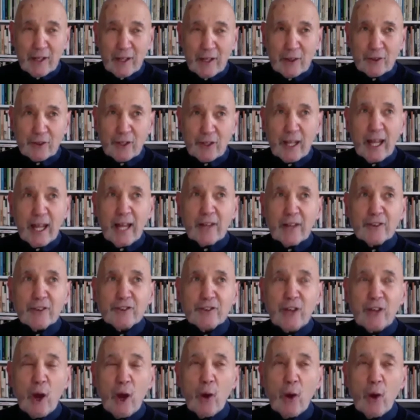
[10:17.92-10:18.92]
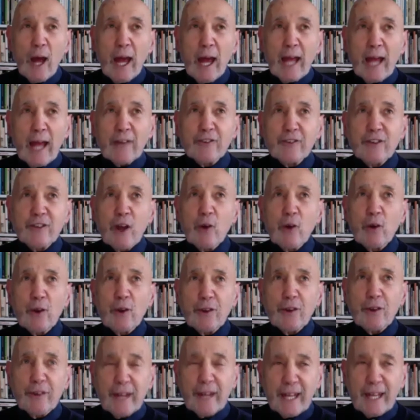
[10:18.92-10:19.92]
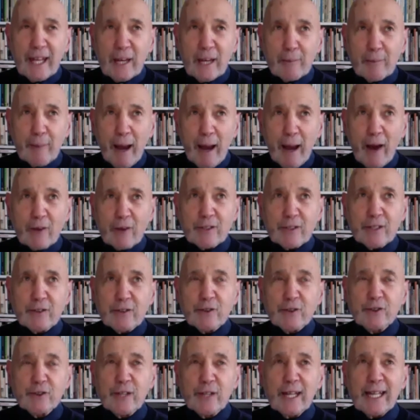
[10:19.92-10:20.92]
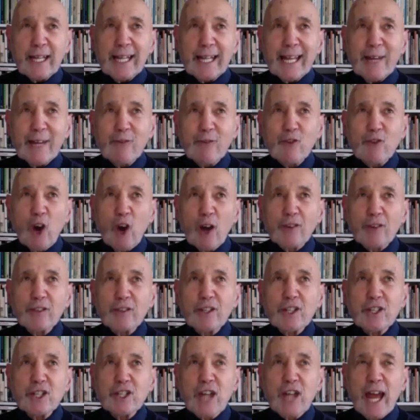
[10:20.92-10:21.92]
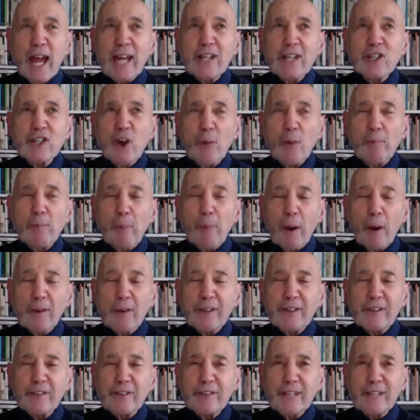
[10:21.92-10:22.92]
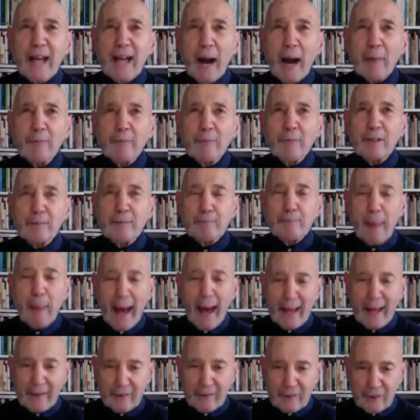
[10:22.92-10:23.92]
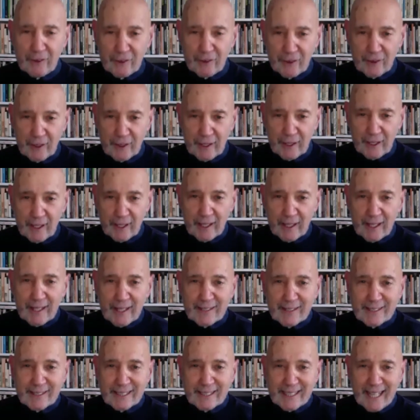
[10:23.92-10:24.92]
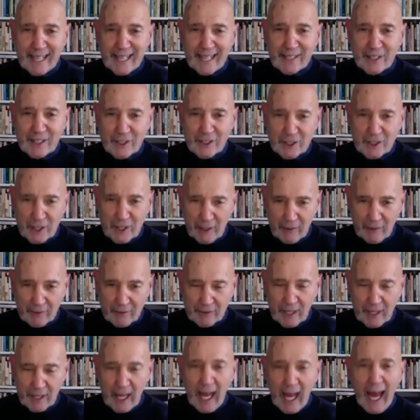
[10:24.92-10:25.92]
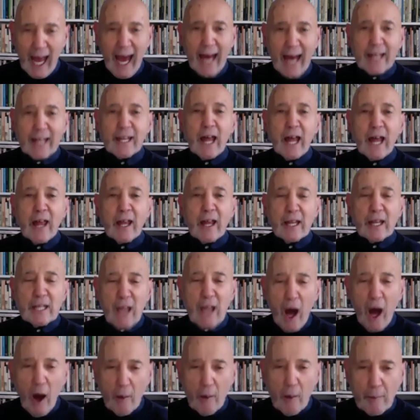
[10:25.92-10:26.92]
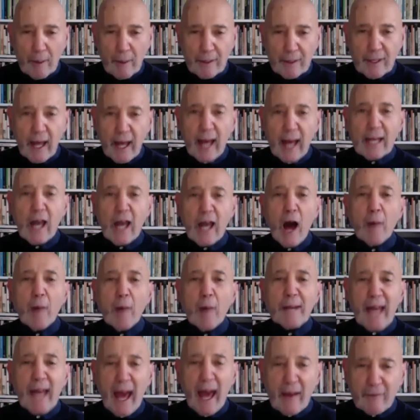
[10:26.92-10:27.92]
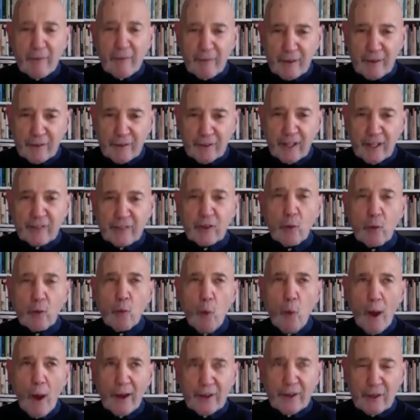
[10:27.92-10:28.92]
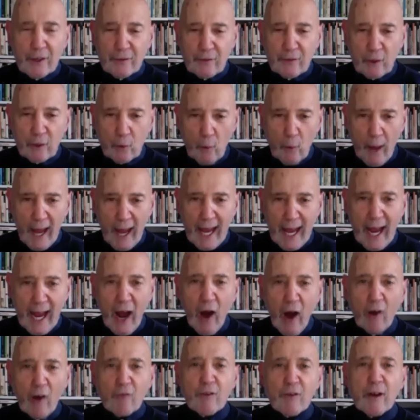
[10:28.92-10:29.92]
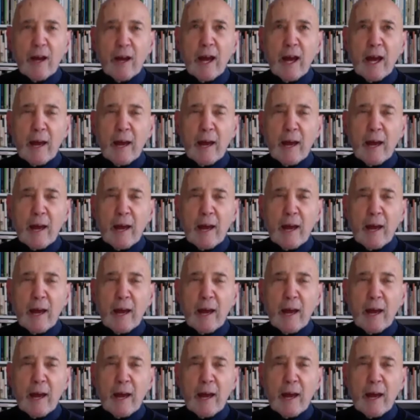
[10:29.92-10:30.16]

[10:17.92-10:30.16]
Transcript: You see, so it's no good thinking about it. You see, you've got to change your body's comfort patterns to get to shift. And Laban effort is a wonderful way of